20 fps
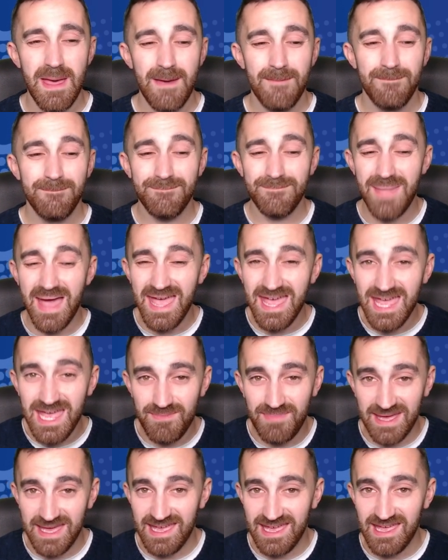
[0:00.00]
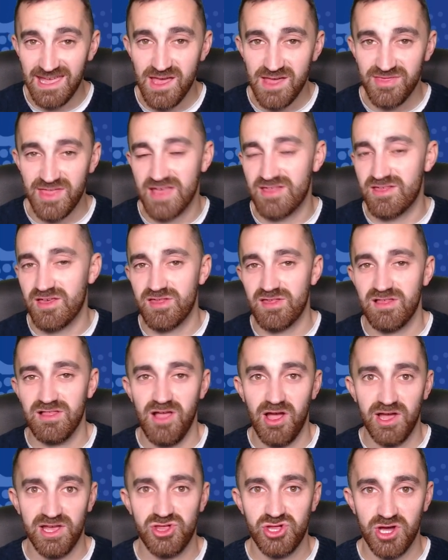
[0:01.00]
Maybe there's a
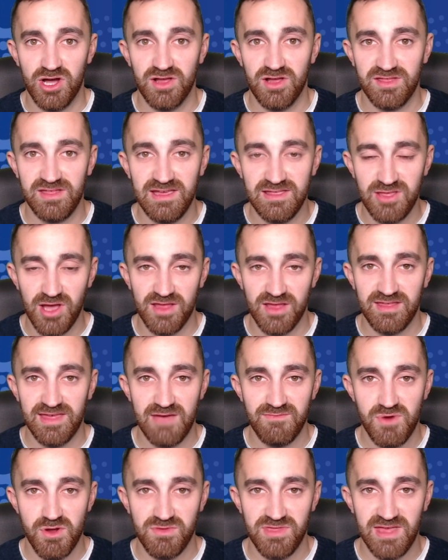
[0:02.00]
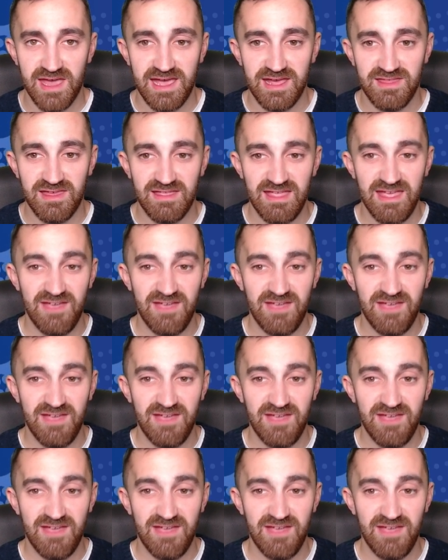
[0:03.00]
slight chance he does get rotated.